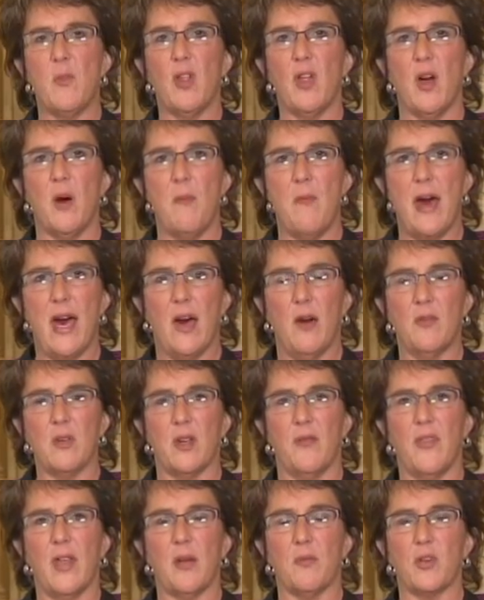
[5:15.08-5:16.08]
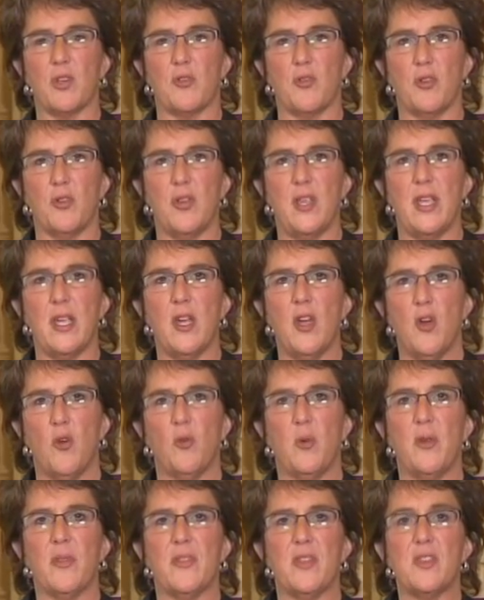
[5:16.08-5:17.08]
amount of that recruiting
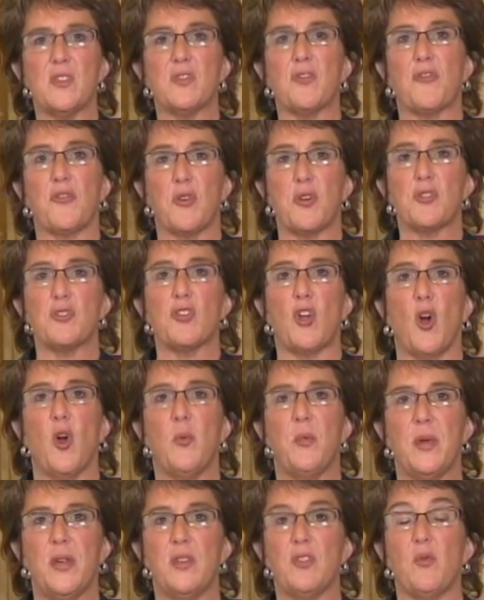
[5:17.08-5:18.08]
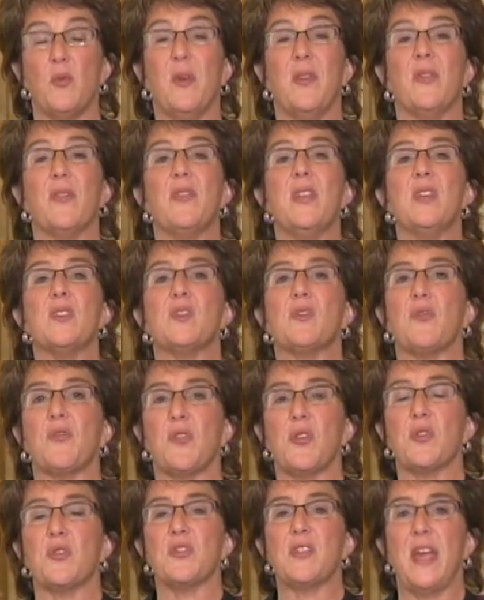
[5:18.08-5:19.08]
when this first opened, when this
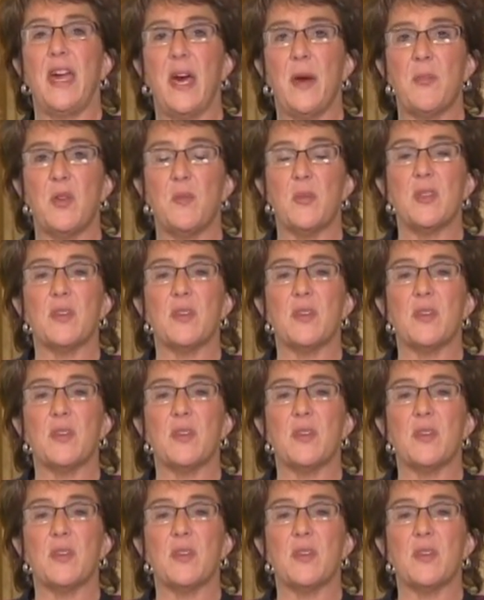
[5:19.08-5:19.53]
first happened.